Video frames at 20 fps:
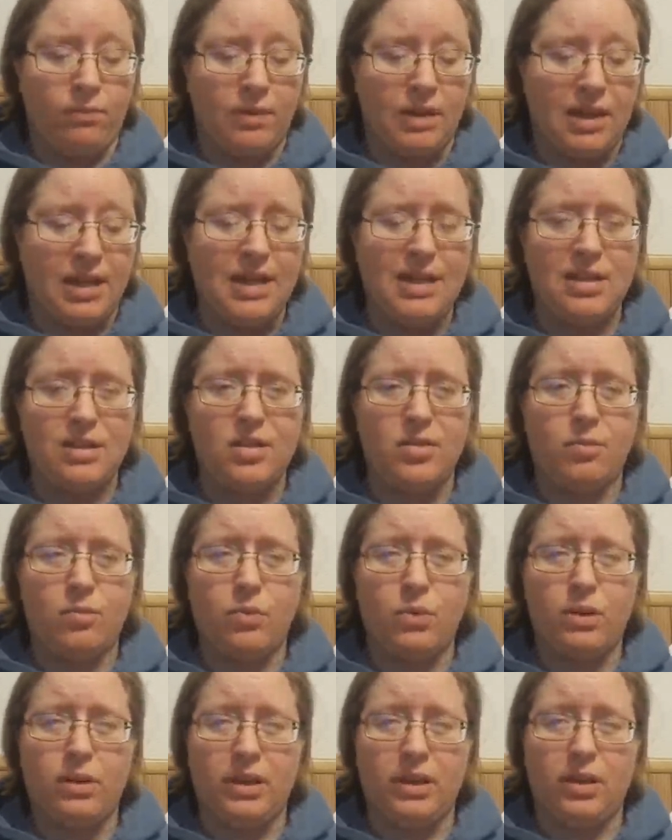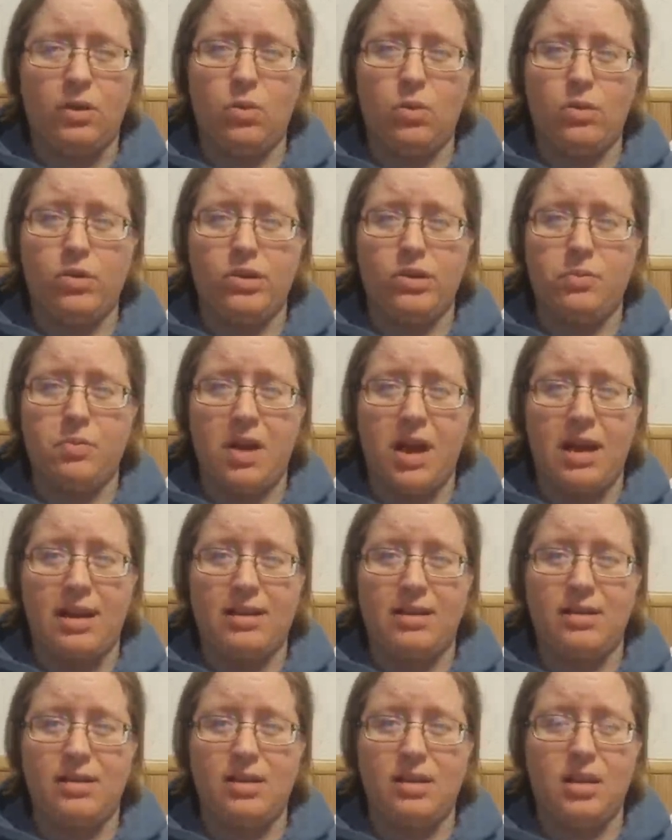He does some really cool
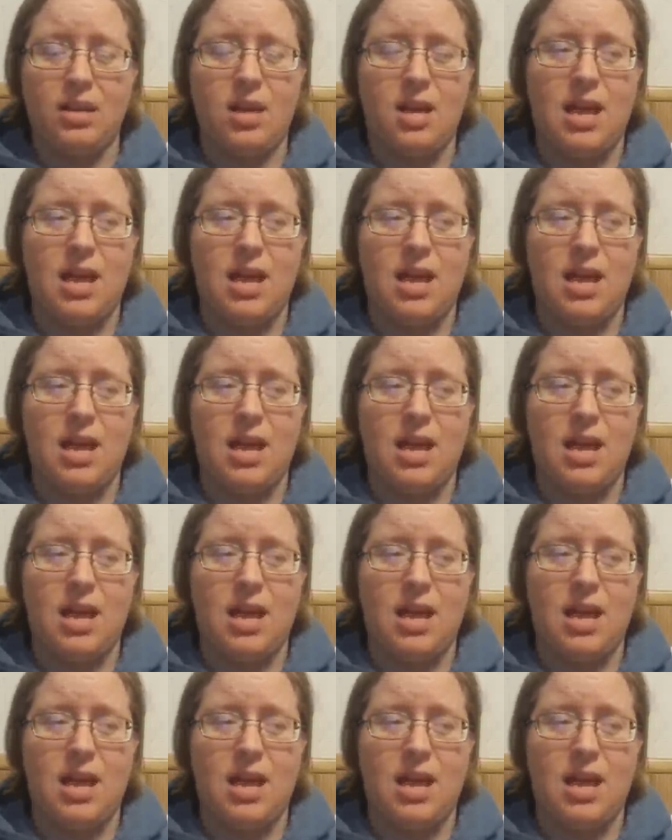spreads,